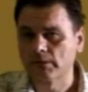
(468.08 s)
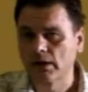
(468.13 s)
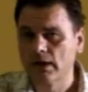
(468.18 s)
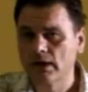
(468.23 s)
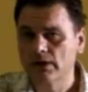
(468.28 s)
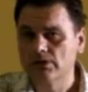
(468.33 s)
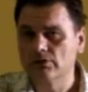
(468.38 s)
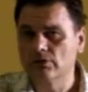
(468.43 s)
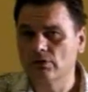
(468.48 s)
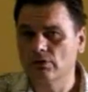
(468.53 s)

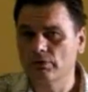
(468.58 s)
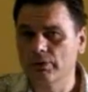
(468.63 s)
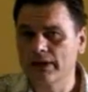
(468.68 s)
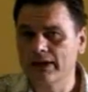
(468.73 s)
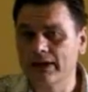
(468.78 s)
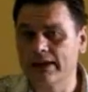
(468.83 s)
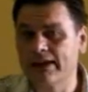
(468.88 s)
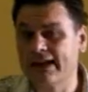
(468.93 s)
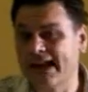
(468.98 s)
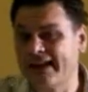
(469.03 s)
So
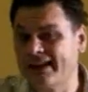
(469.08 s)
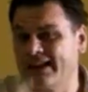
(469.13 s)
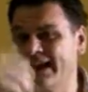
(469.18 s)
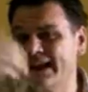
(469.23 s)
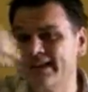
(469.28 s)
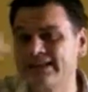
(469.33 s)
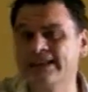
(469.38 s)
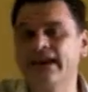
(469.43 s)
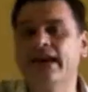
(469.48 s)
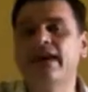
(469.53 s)
and
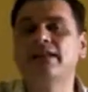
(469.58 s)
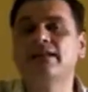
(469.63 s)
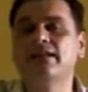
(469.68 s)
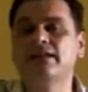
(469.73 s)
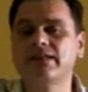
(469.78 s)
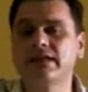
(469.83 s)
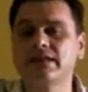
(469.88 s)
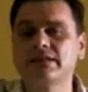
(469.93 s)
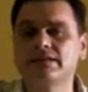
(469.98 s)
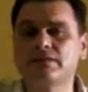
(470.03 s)
that's in the
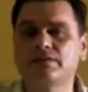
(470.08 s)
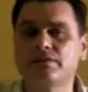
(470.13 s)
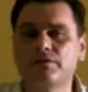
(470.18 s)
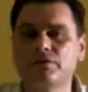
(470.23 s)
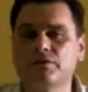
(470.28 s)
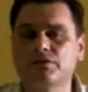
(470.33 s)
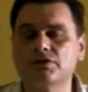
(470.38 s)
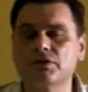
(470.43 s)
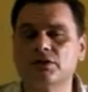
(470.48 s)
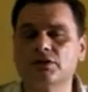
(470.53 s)
distant
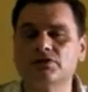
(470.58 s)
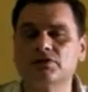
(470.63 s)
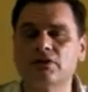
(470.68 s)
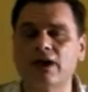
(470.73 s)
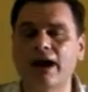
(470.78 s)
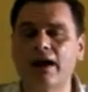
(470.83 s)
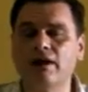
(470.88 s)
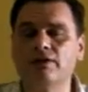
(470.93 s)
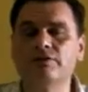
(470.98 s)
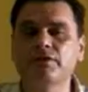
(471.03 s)
future. So
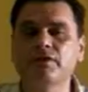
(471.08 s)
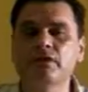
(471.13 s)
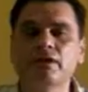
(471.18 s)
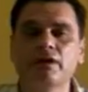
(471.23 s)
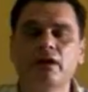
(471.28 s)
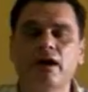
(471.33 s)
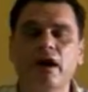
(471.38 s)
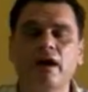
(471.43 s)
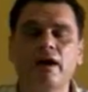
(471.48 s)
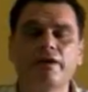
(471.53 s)

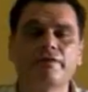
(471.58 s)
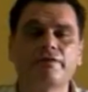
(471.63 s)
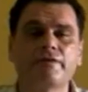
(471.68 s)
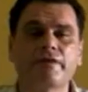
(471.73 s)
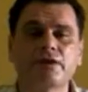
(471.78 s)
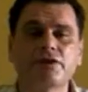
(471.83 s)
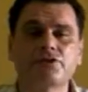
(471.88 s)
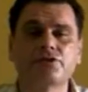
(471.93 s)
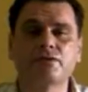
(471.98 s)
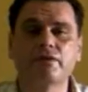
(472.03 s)
after I
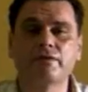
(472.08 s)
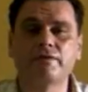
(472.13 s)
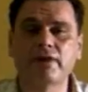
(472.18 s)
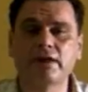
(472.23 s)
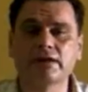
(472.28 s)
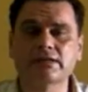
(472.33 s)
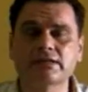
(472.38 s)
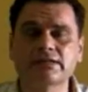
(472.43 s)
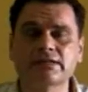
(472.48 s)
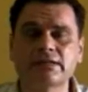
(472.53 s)
finish
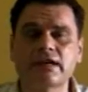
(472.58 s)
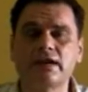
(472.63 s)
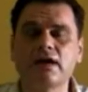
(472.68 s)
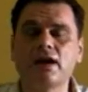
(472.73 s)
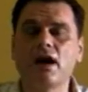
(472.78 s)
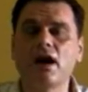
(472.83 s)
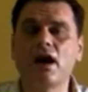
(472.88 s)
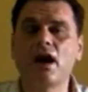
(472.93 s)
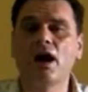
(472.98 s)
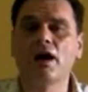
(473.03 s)
university,
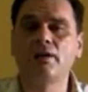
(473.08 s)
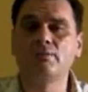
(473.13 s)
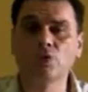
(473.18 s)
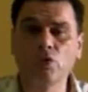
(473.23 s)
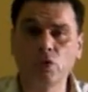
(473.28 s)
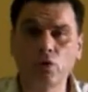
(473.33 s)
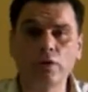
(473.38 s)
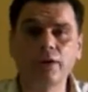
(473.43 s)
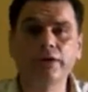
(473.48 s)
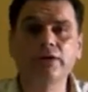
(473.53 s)
I'm
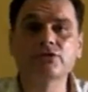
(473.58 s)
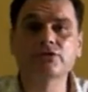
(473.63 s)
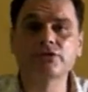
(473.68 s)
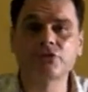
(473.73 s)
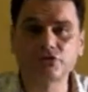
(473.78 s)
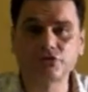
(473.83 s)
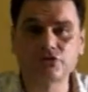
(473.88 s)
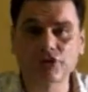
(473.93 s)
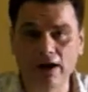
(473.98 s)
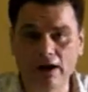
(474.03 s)
going
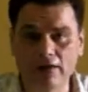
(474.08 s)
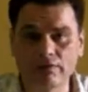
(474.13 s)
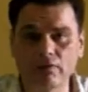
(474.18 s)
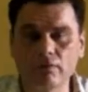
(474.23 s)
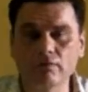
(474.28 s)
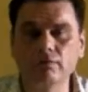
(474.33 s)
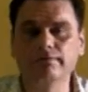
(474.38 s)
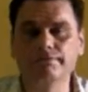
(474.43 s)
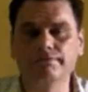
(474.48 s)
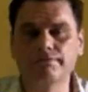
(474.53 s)
to
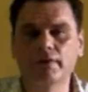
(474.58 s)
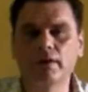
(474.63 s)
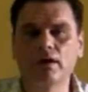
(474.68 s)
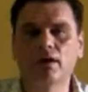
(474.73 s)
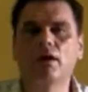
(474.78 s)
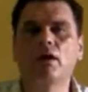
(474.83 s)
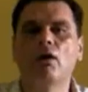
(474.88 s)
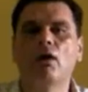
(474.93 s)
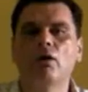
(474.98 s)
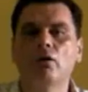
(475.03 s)
travel
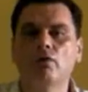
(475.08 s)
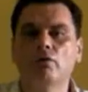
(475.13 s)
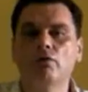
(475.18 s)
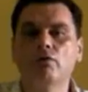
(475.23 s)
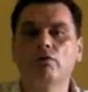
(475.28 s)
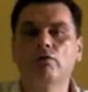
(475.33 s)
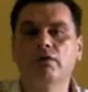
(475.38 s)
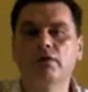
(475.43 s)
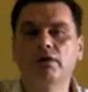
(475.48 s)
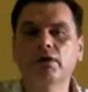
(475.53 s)
all
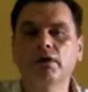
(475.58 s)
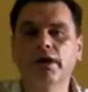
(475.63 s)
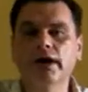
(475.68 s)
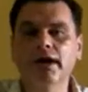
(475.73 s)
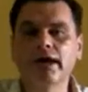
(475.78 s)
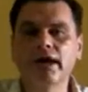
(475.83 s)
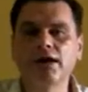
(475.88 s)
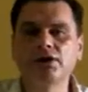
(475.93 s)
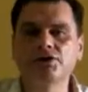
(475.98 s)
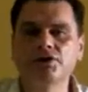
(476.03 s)
over
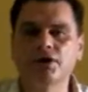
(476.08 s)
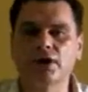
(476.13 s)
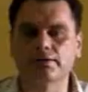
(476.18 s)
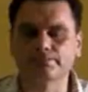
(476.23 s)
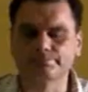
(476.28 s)
Asia.